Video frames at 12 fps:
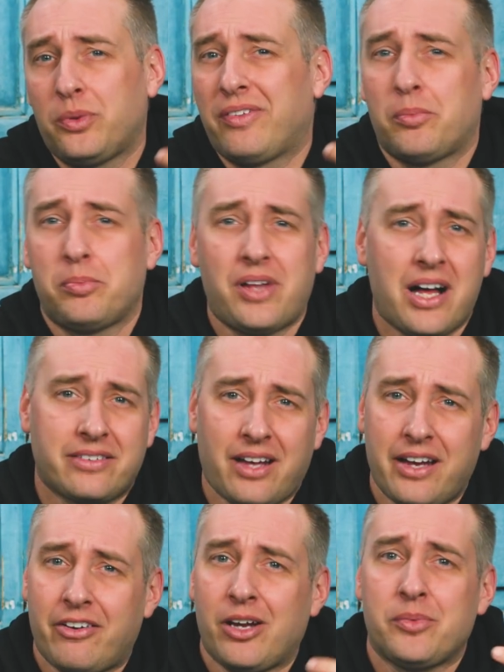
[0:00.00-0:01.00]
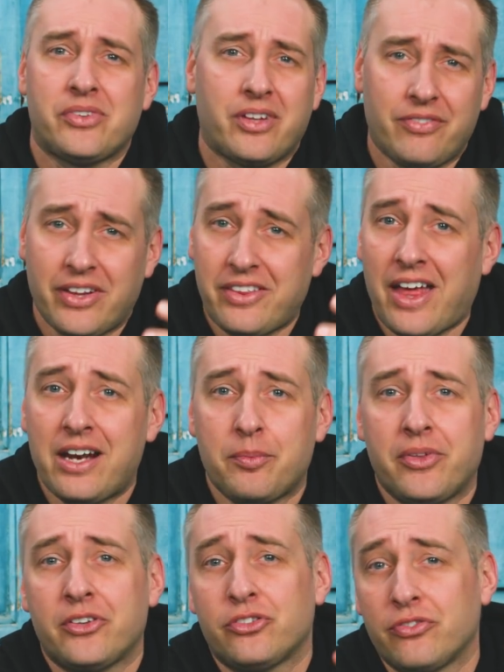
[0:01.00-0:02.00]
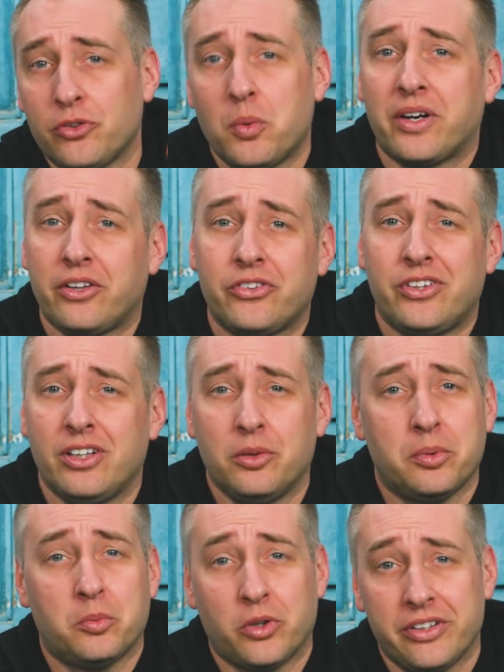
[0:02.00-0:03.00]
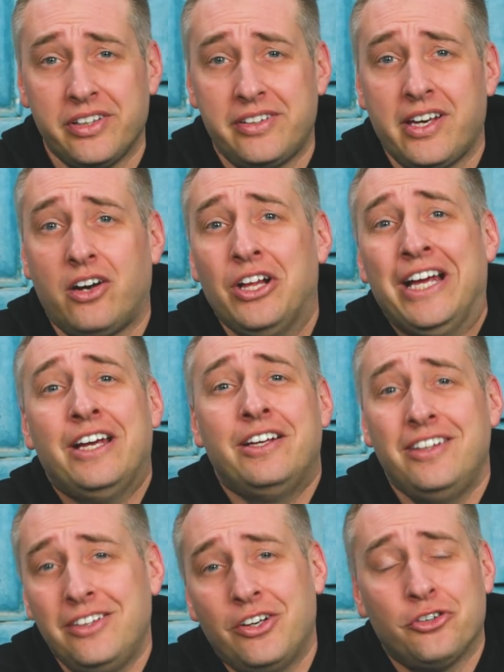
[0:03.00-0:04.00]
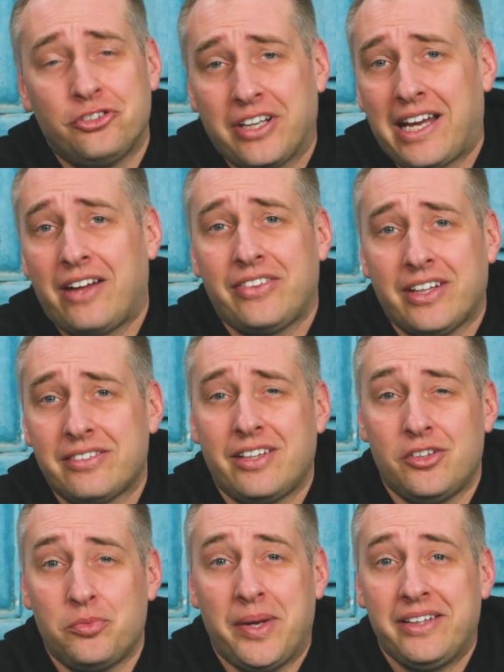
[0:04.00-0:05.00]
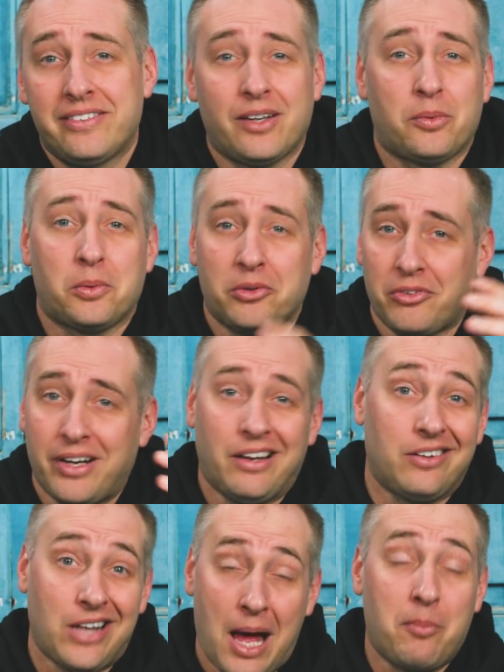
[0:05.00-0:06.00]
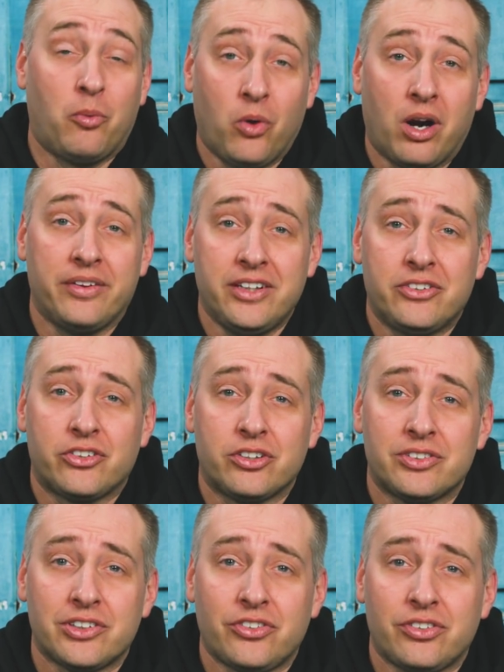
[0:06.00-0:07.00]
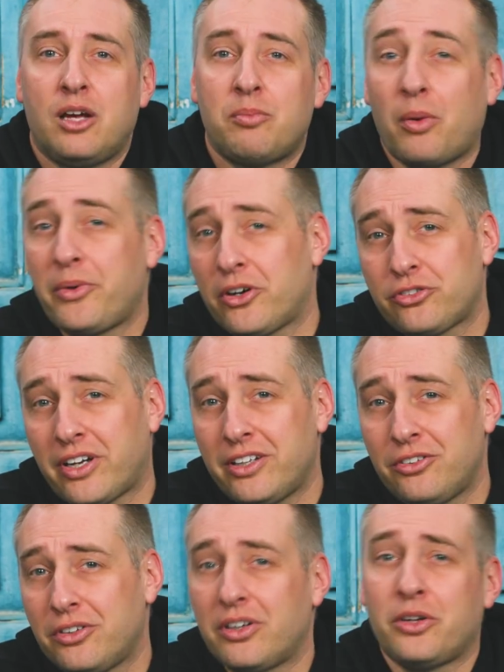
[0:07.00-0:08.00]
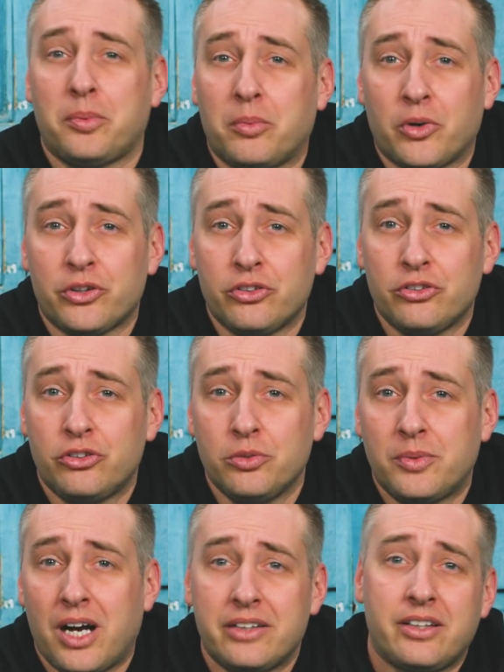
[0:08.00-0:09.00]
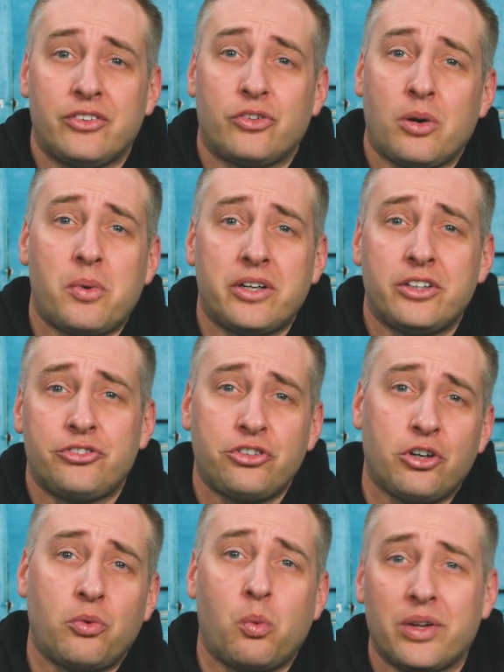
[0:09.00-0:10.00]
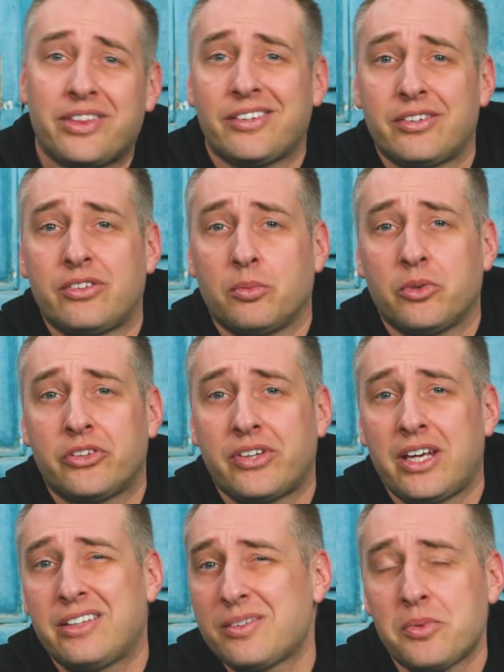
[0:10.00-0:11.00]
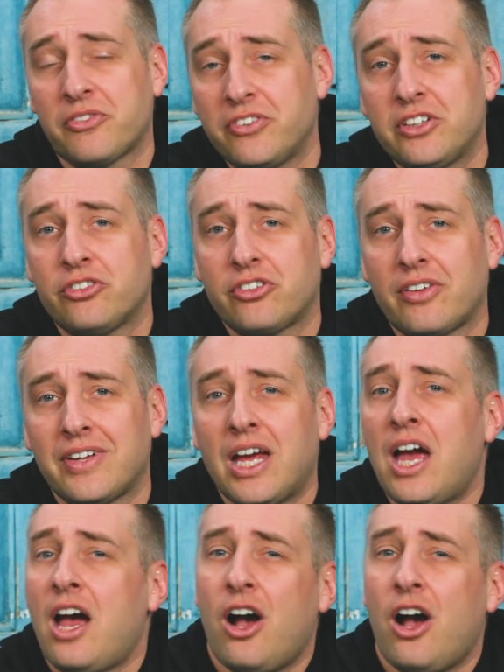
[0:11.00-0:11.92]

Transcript: We have the block diagrams and stuff like that up there. So if you want to go see a little bit more detail, you can go check out the STH main site where we write a lot more on these servers. But we are trying to do a little bit more YouTube content. So I wanted to show what the system looks like and some of the features of it.